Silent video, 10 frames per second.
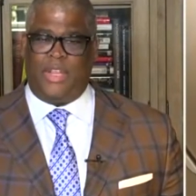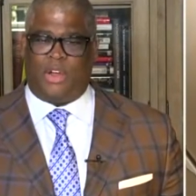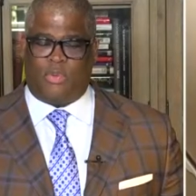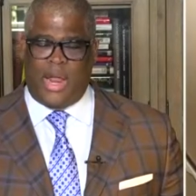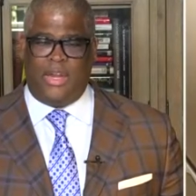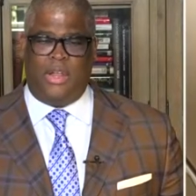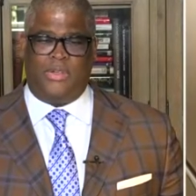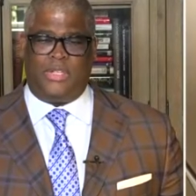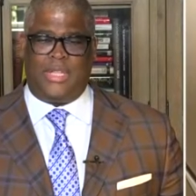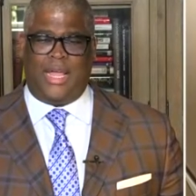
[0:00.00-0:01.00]
the great
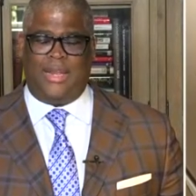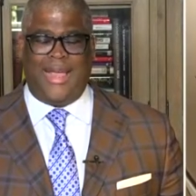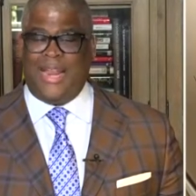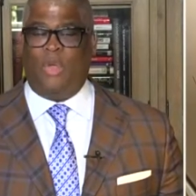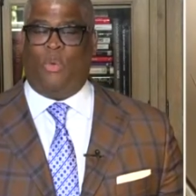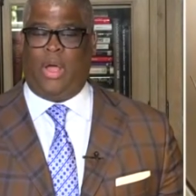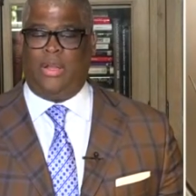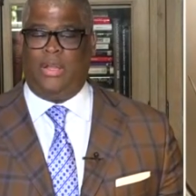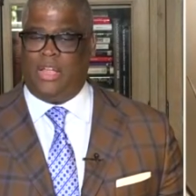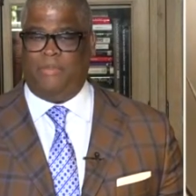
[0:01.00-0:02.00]
news is that
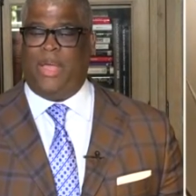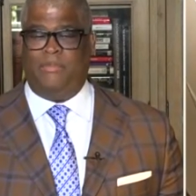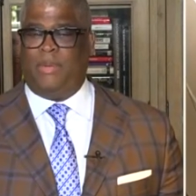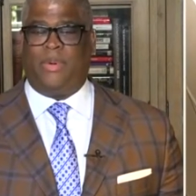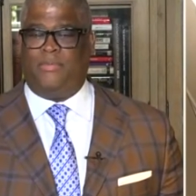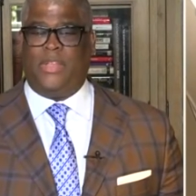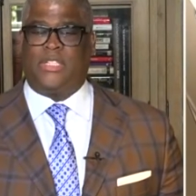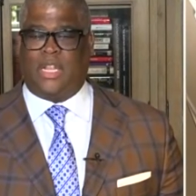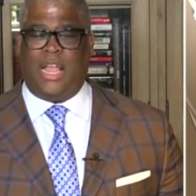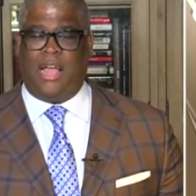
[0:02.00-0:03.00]
anyone can be a member of this
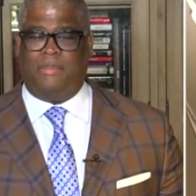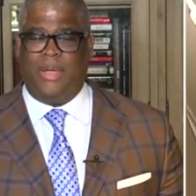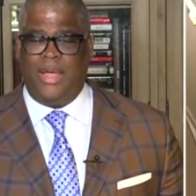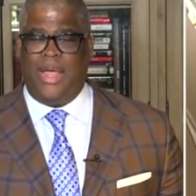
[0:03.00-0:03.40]
club.